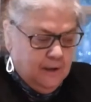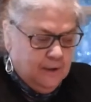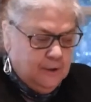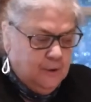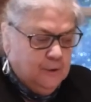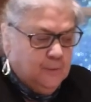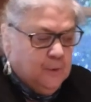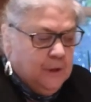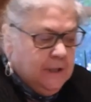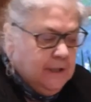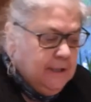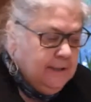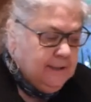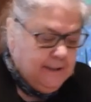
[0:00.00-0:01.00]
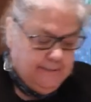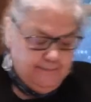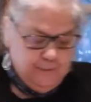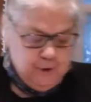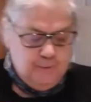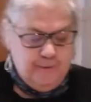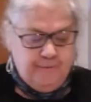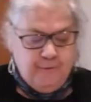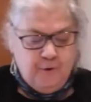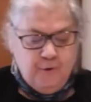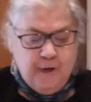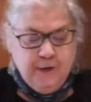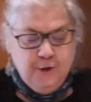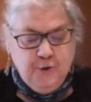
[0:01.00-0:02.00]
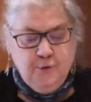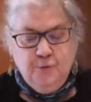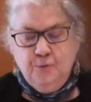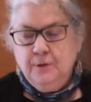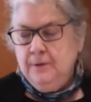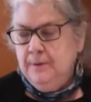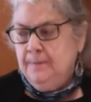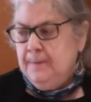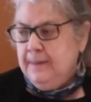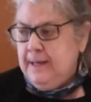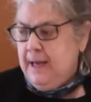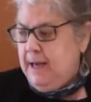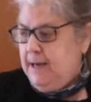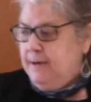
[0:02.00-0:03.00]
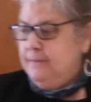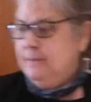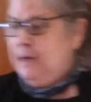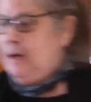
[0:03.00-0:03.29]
So it's pretty easy. So before I do the ham,